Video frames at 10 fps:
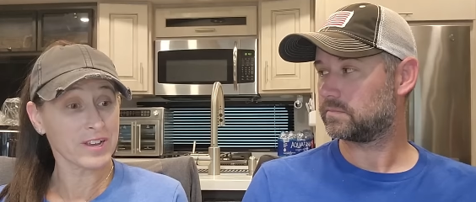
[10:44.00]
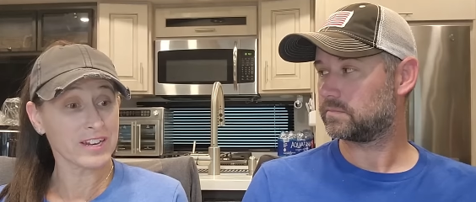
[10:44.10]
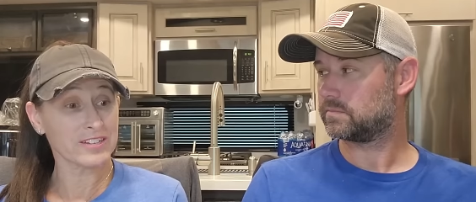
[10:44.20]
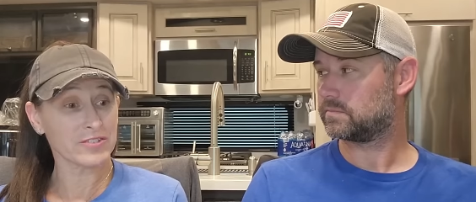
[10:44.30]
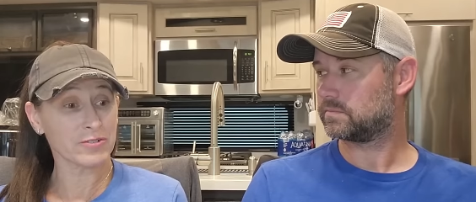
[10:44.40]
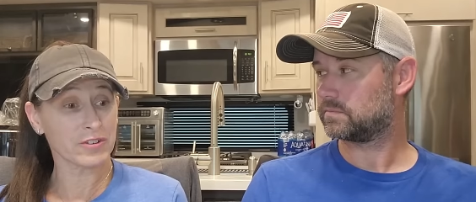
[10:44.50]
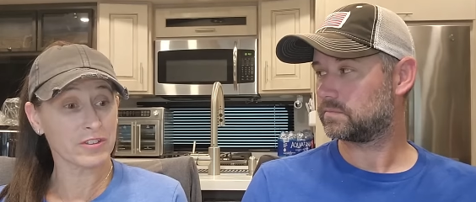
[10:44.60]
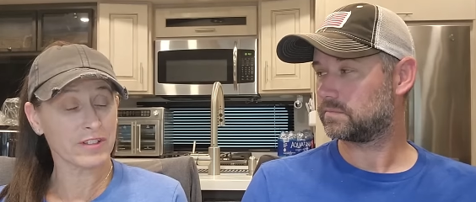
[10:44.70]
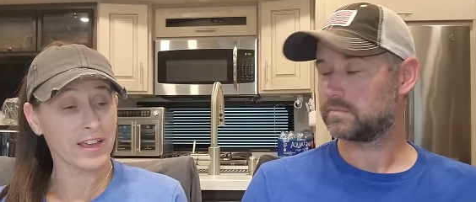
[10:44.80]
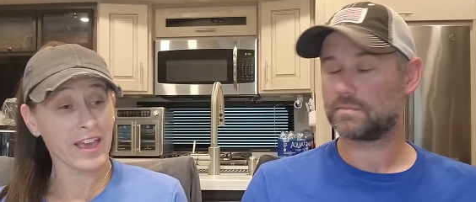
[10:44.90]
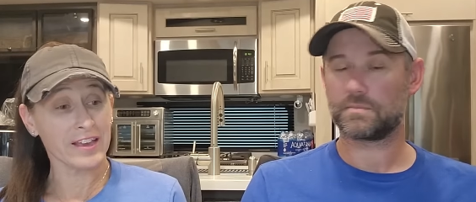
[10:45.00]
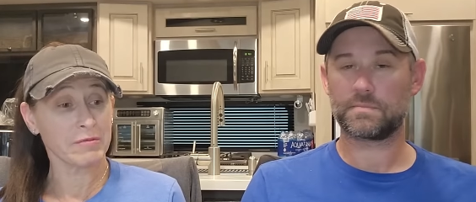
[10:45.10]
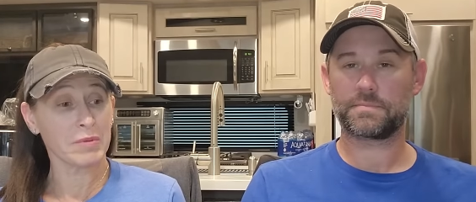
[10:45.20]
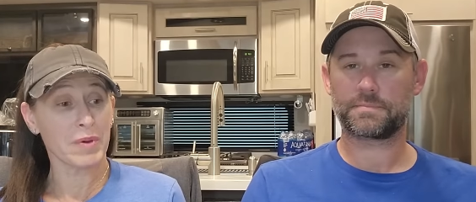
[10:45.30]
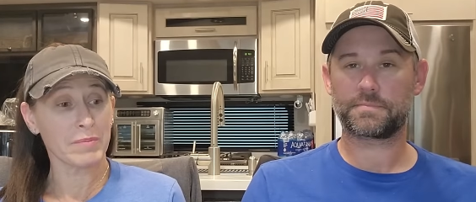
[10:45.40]
Speaker 1: we're getting in sooner, And they're like, hey, can
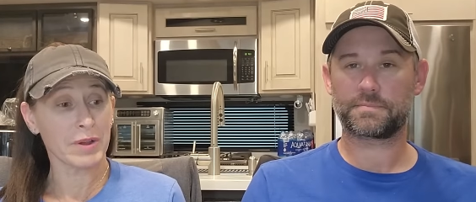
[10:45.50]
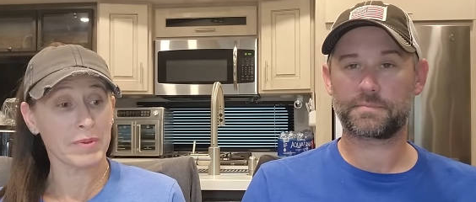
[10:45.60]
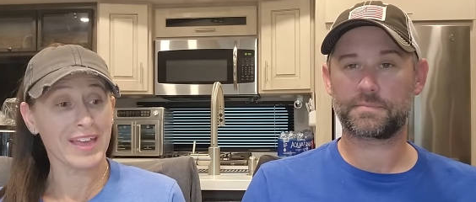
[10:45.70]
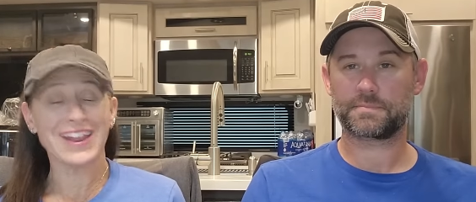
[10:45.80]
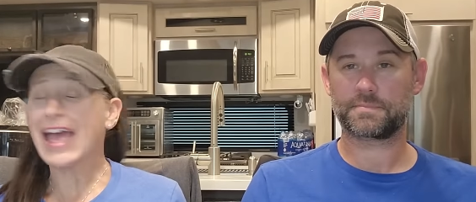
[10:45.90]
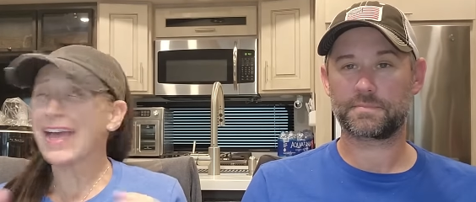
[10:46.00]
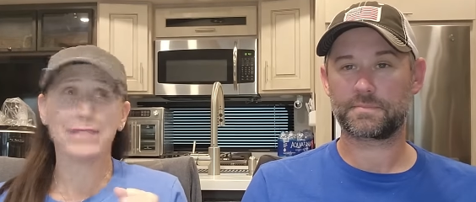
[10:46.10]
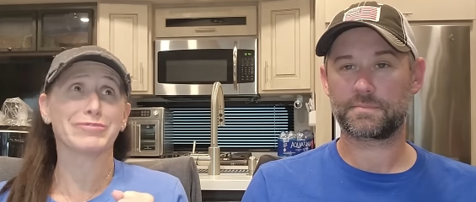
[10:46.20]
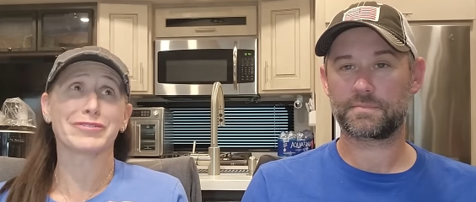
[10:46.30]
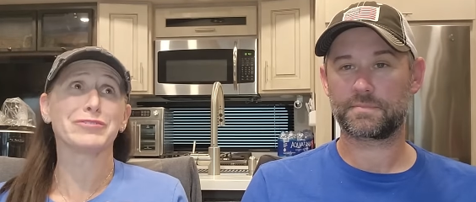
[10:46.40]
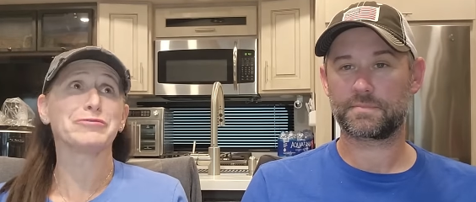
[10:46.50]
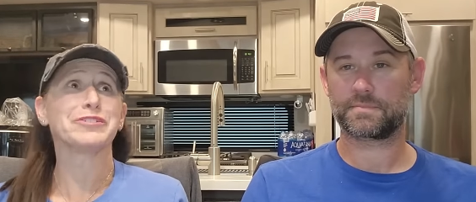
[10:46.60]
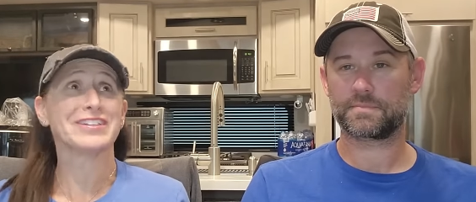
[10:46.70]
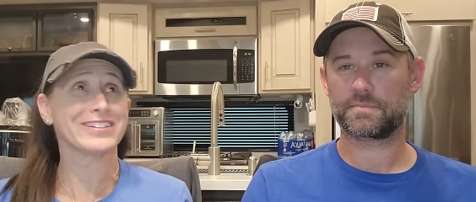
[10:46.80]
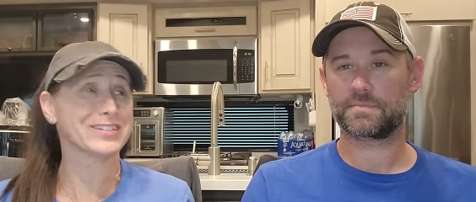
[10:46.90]
we bump it up again?
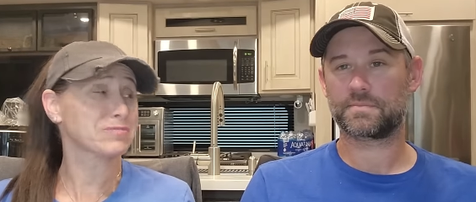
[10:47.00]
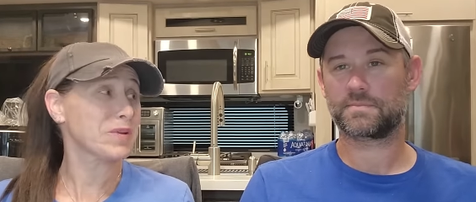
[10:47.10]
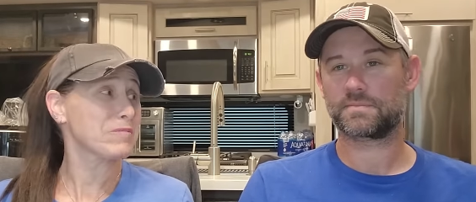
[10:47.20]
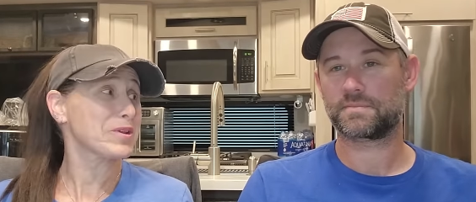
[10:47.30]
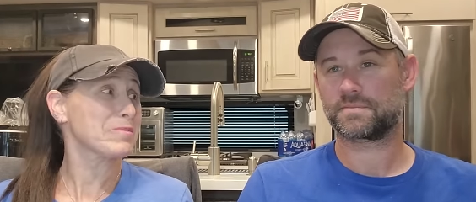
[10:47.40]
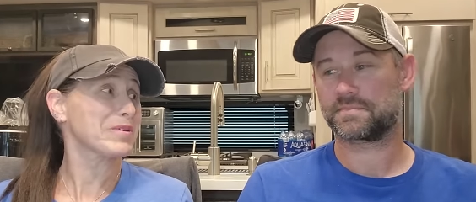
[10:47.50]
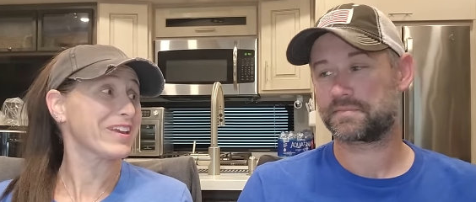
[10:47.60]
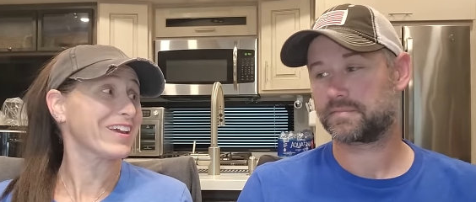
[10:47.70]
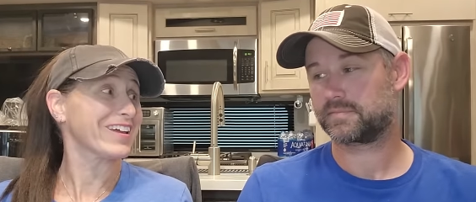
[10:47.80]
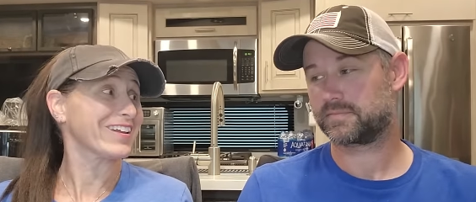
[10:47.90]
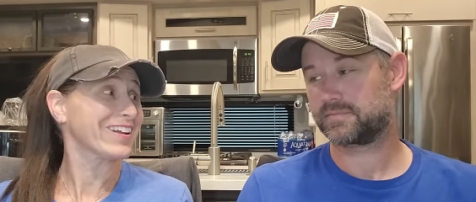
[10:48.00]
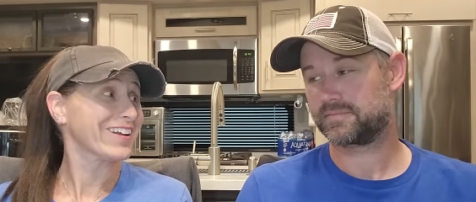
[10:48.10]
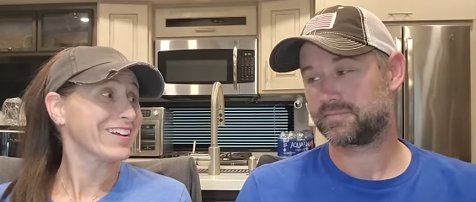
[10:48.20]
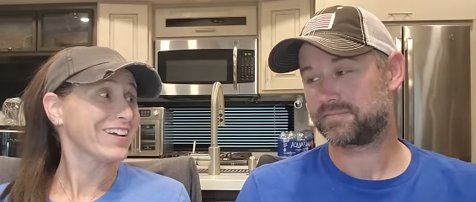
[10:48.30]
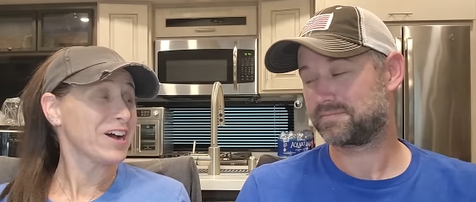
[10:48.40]
Absolutely. Let's bump it up again.
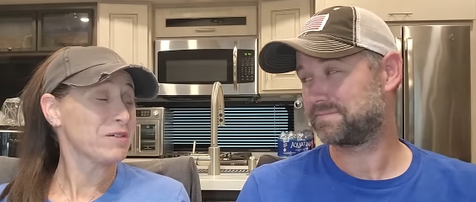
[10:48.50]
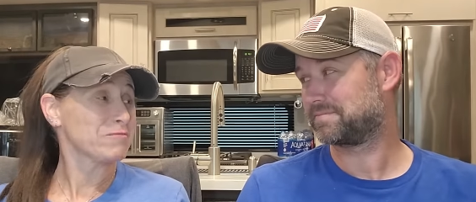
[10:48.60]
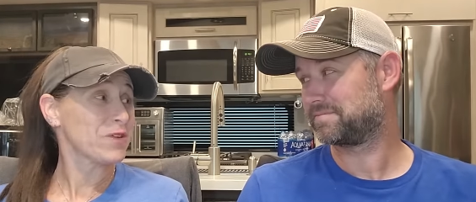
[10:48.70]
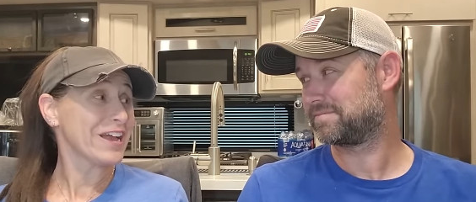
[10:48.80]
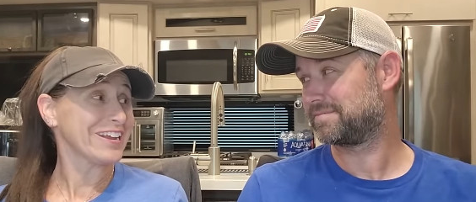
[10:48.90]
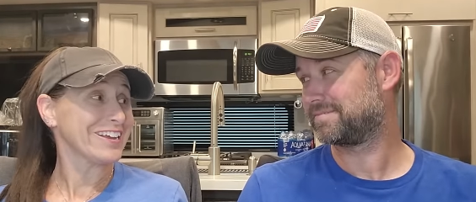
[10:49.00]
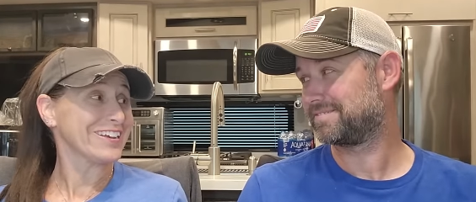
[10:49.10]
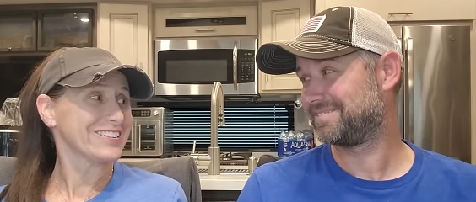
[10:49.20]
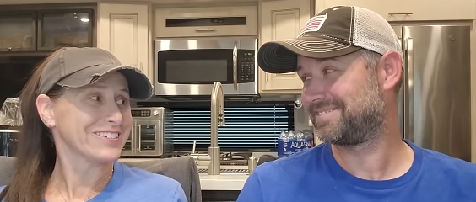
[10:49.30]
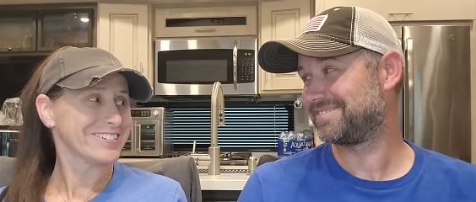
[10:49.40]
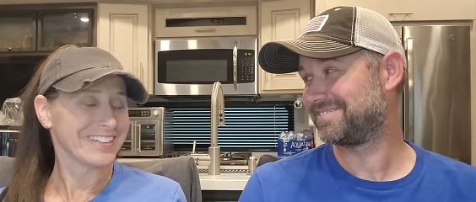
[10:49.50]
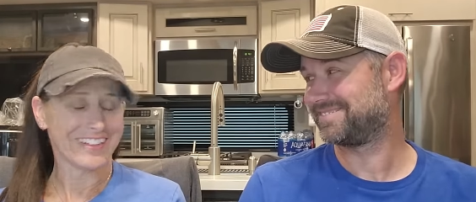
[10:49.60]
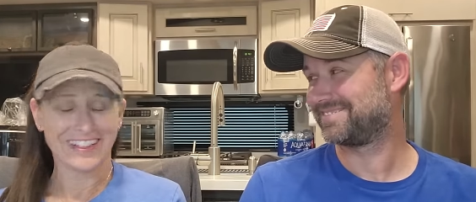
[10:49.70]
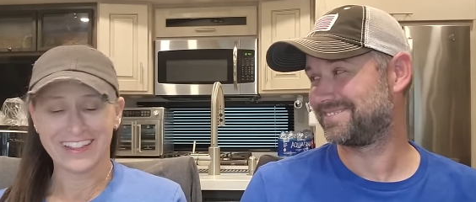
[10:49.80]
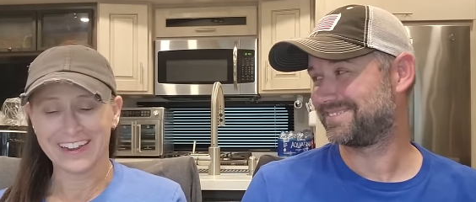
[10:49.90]
I'm ready. Hmm.
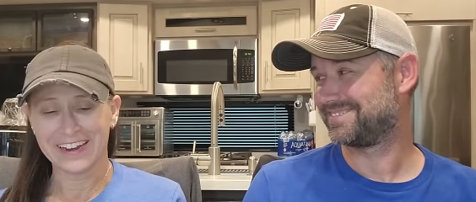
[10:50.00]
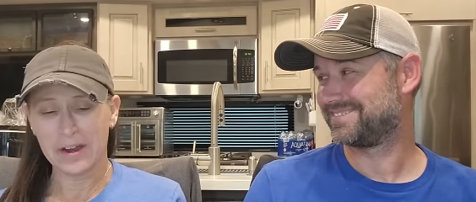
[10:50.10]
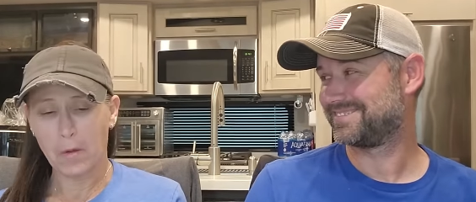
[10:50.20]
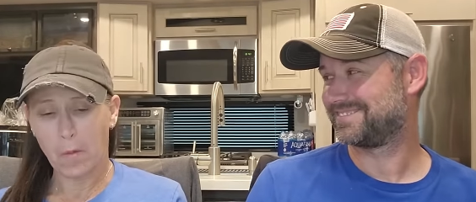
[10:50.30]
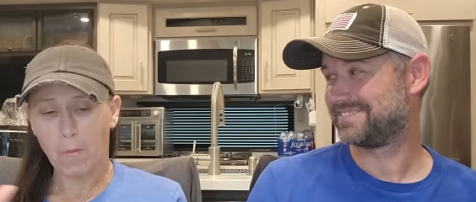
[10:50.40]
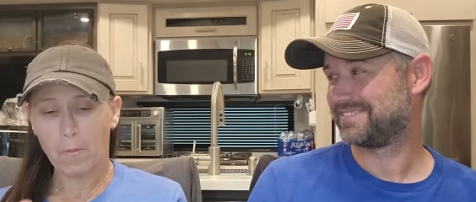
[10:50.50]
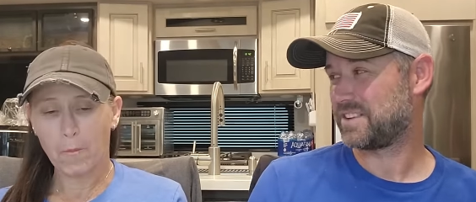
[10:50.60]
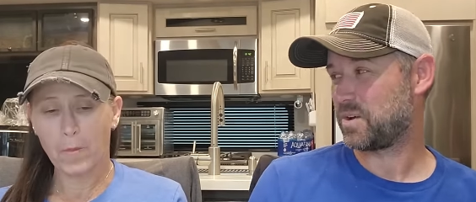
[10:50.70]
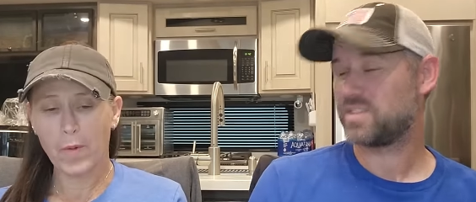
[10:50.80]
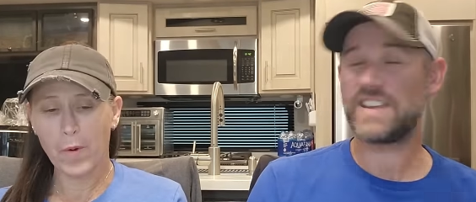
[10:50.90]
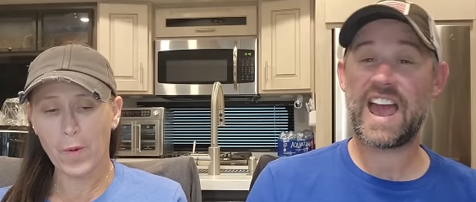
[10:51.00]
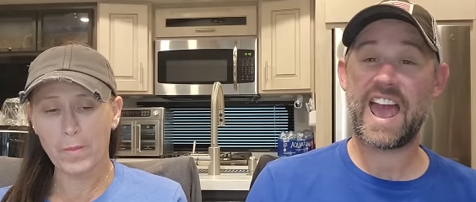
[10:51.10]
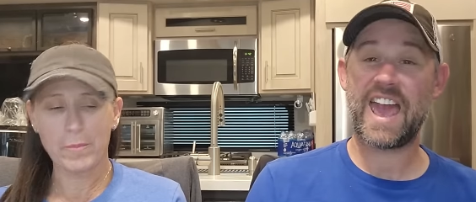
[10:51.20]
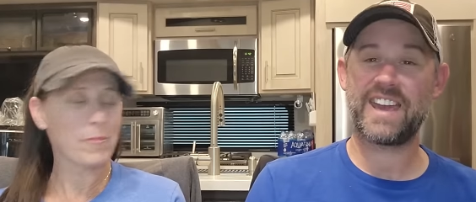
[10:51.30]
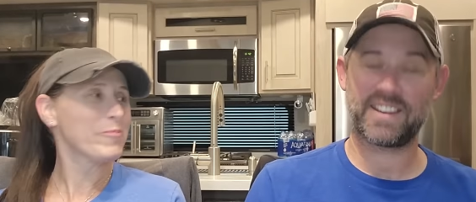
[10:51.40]
and
Speaker 2: then.
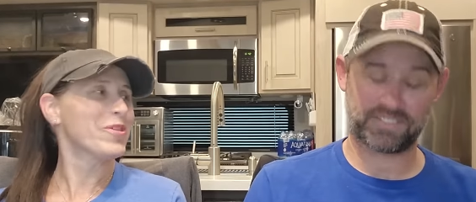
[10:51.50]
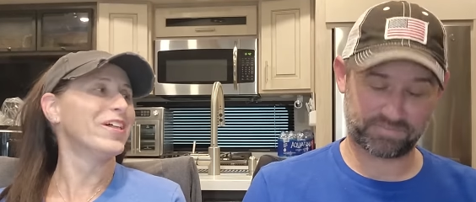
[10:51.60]
Tank.